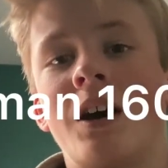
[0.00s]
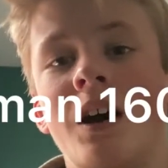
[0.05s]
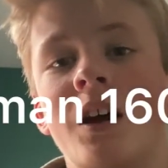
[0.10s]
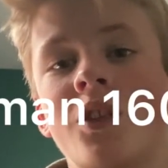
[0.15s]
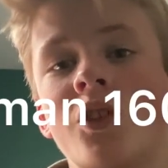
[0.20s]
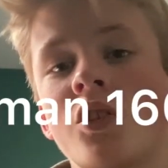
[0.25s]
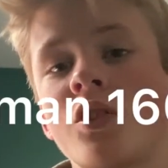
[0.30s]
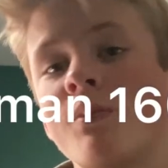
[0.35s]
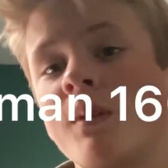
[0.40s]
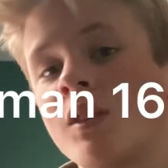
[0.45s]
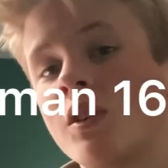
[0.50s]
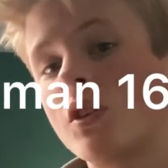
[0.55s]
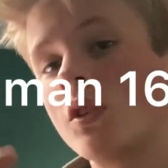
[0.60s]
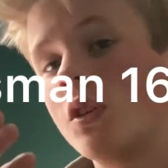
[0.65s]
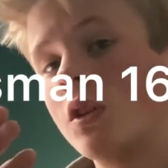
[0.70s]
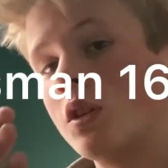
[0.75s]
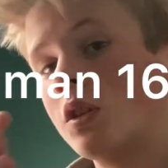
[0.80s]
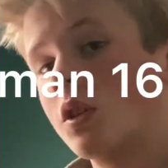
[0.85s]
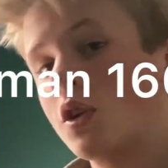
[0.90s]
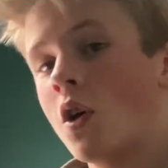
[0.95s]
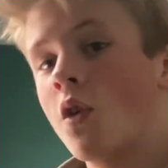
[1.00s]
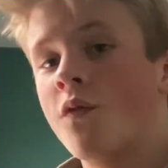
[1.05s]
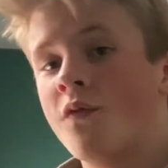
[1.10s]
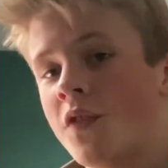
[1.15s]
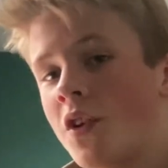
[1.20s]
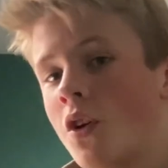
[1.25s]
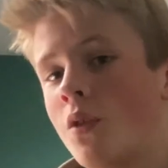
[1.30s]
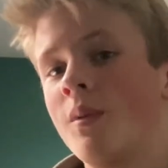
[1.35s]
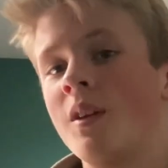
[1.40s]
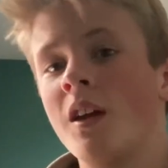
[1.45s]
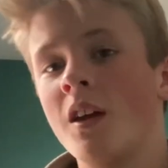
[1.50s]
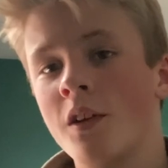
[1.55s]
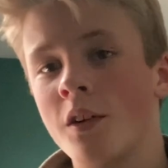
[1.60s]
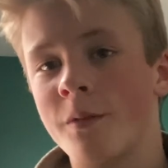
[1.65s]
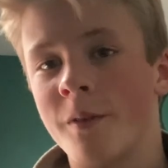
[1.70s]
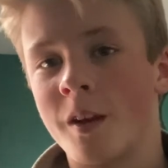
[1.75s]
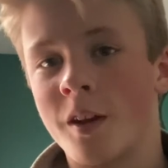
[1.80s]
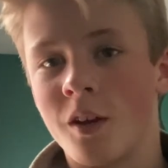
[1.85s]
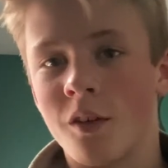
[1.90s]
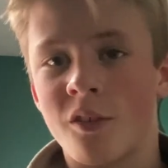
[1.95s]
just about to go film another
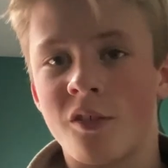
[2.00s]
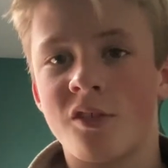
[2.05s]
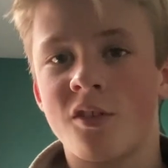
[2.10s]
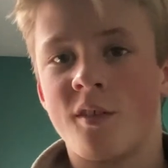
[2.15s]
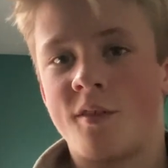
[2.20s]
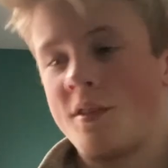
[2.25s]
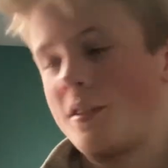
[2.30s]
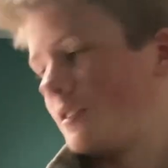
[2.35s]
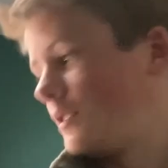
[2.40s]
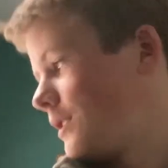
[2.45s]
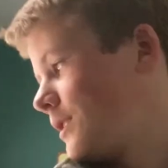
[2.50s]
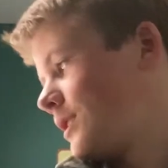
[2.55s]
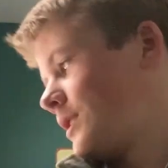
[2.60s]
video, so